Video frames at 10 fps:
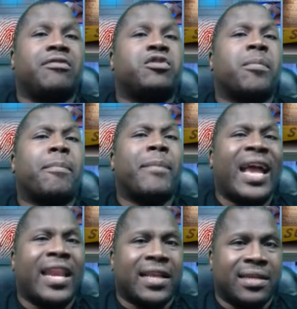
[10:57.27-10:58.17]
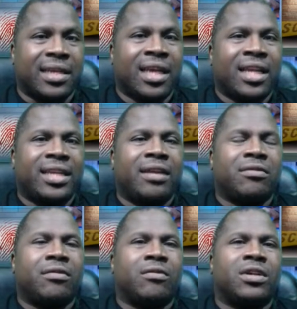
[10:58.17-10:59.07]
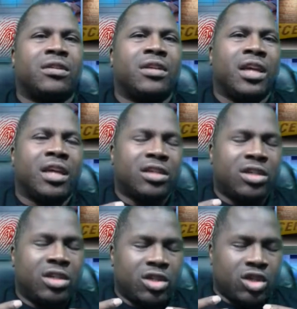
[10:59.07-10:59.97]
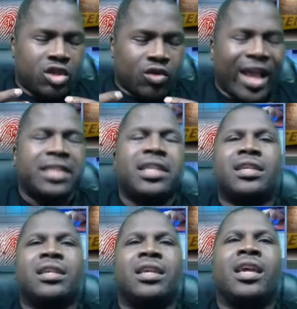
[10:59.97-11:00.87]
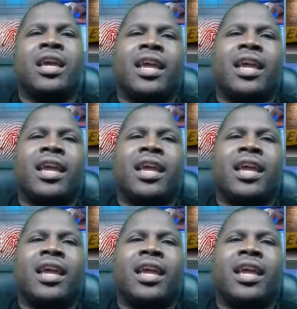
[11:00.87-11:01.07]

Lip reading: dramatically, that it will drastically